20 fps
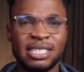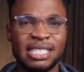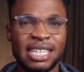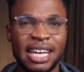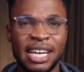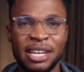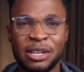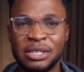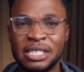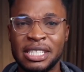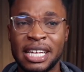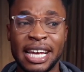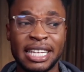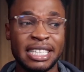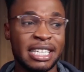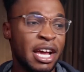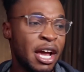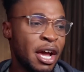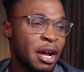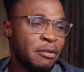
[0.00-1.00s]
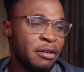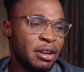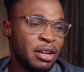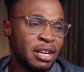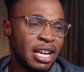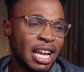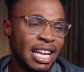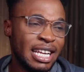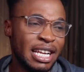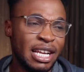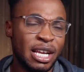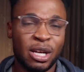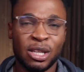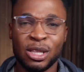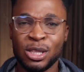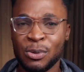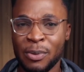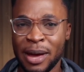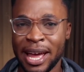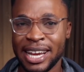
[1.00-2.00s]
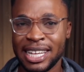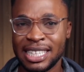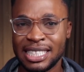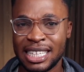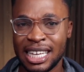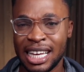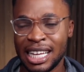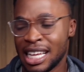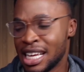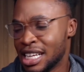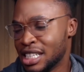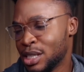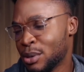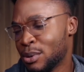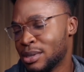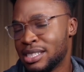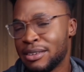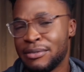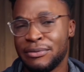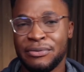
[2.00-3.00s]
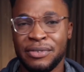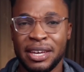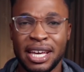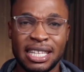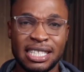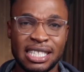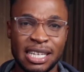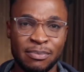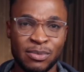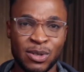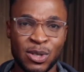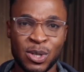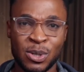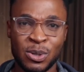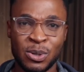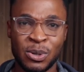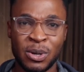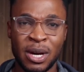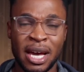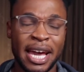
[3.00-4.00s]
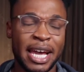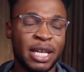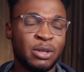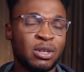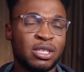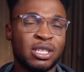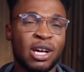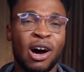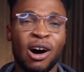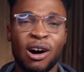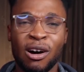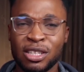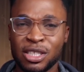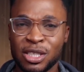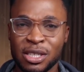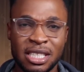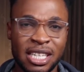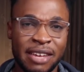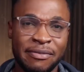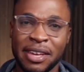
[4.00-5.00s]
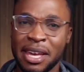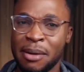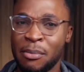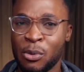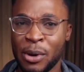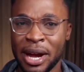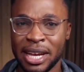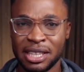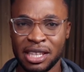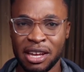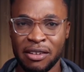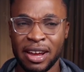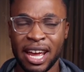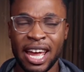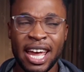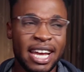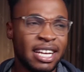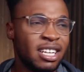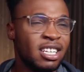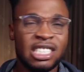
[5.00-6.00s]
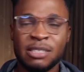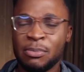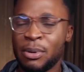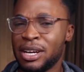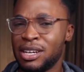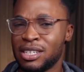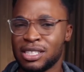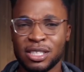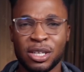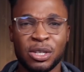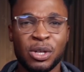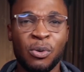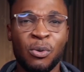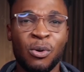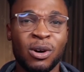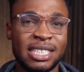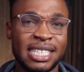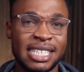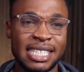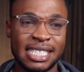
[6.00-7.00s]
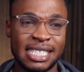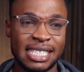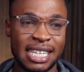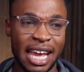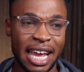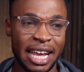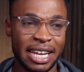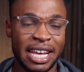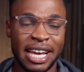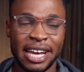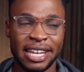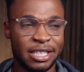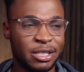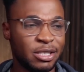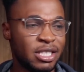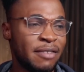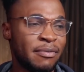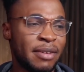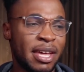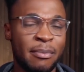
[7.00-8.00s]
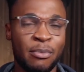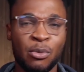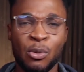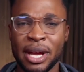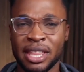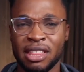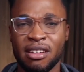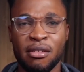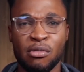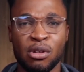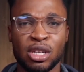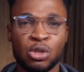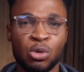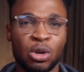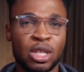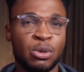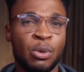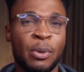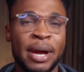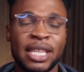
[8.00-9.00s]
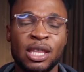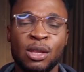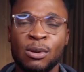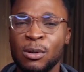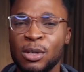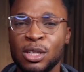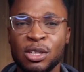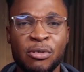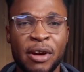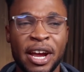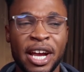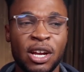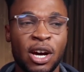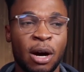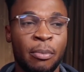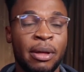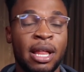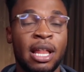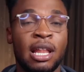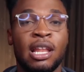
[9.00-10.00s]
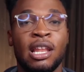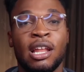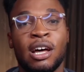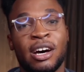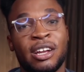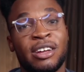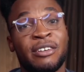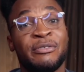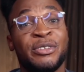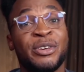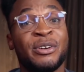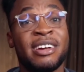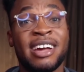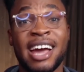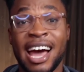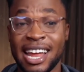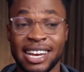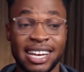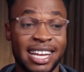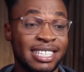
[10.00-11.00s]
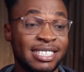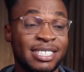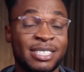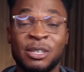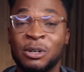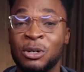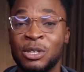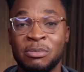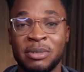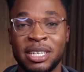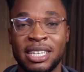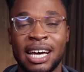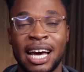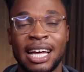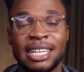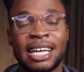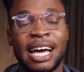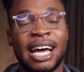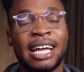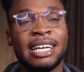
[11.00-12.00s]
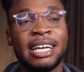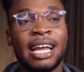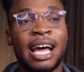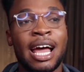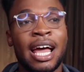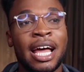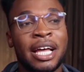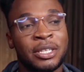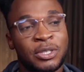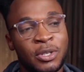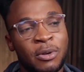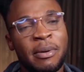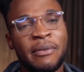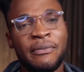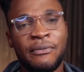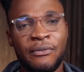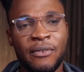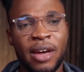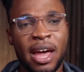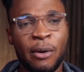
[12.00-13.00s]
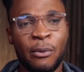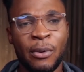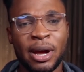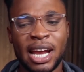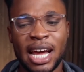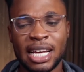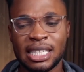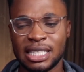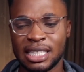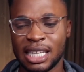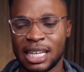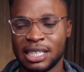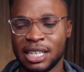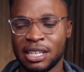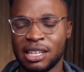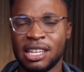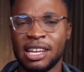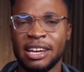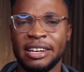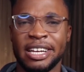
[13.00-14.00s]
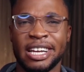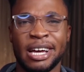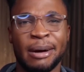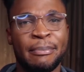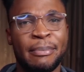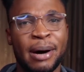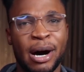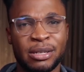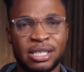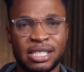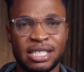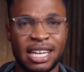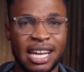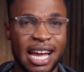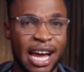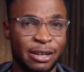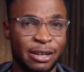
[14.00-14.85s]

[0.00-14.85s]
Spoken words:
was innocent. Credonia did not do anything. She was a victim too. It was all Joseph Kibwetere. This boy does not know what he's saying. Joseph Kibwetere was what we were told growing up. A lot of Ugandans told me that. And to be fair, when I started learning about the